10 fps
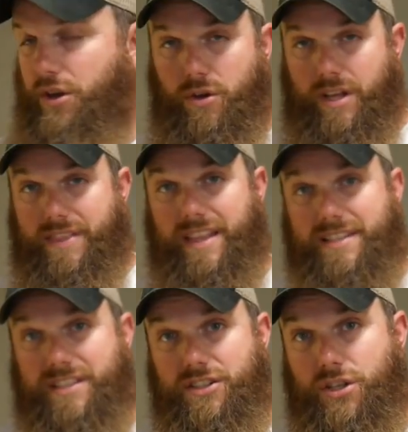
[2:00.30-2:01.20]
You can get
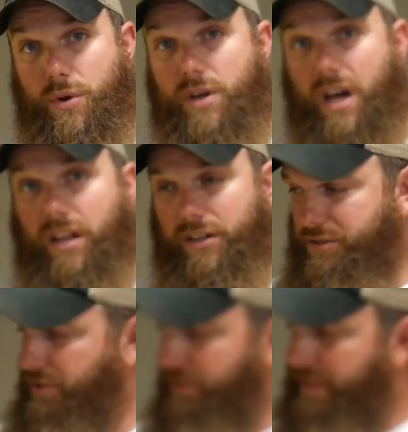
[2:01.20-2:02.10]
this in two
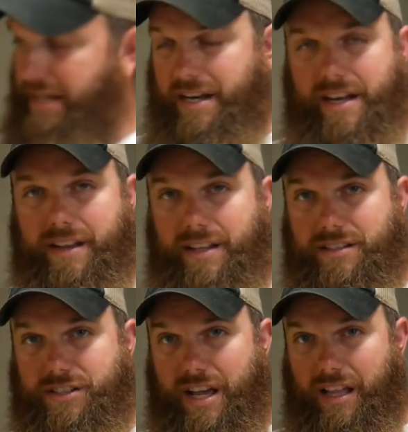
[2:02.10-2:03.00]
colors. You can get it in
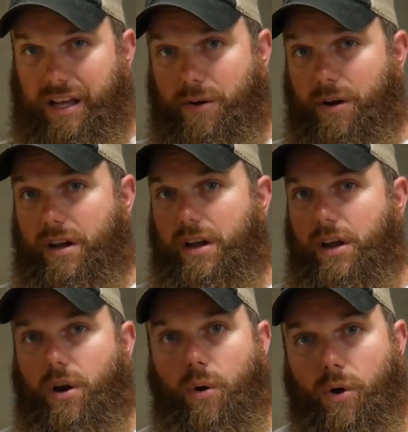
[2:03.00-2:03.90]
this yellow,
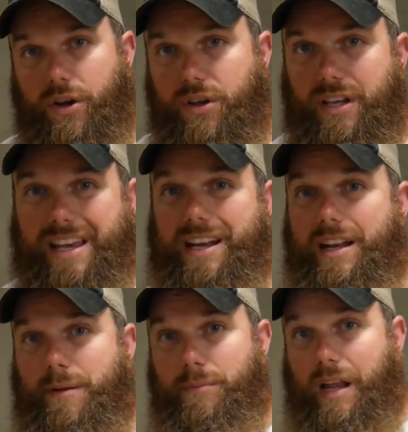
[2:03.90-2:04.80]
or you can get it in